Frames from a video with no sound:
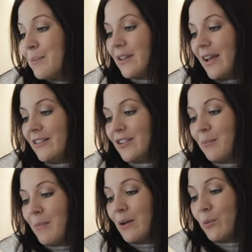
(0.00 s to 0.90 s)
update
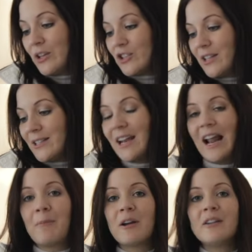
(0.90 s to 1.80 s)
my wish list and
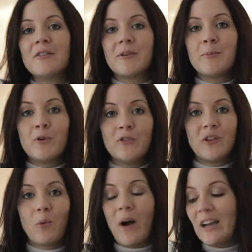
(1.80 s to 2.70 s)
I'm gonna remove
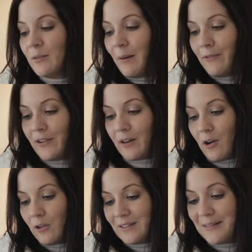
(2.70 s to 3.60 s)
the white puffer
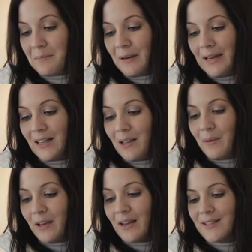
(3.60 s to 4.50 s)
coat completely
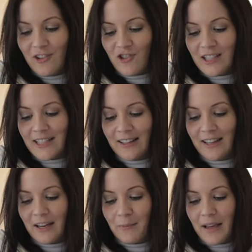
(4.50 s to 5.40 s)
because it's just not
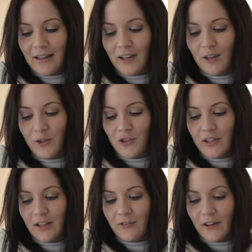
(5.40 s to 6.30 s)
gonna make a
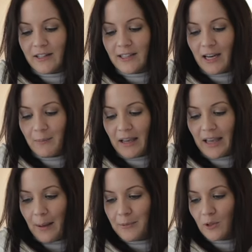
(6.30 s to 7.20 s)
huge difference in my
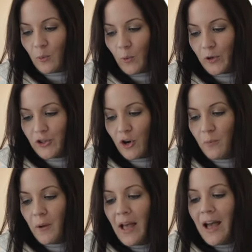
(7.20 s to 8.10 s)
capsule
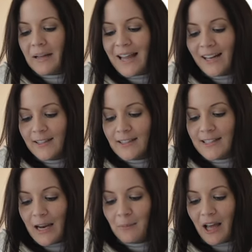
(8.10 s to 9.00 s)
wardrobe. But then at the
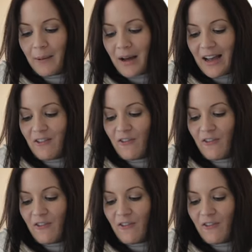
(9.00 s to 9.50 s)
same time, I